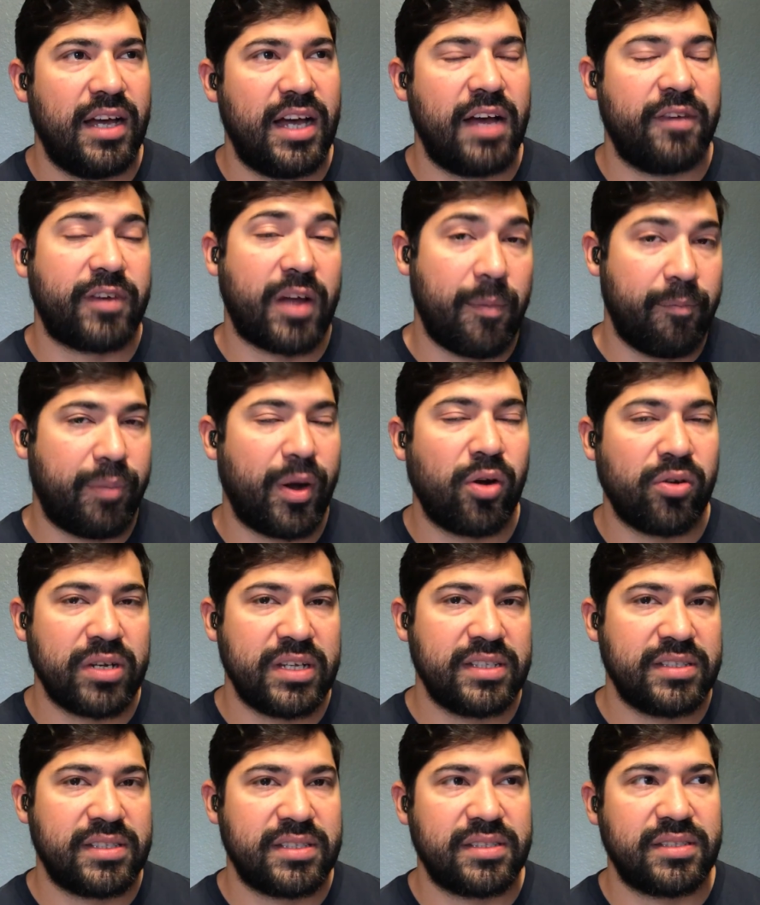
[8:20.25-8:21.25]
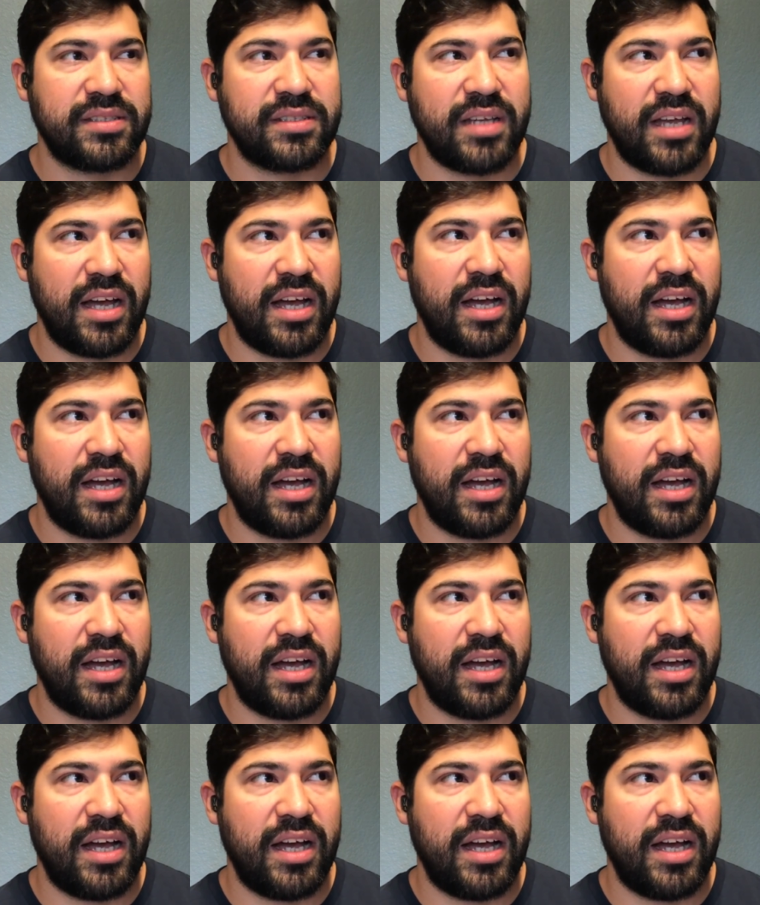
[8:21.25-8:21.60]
of components,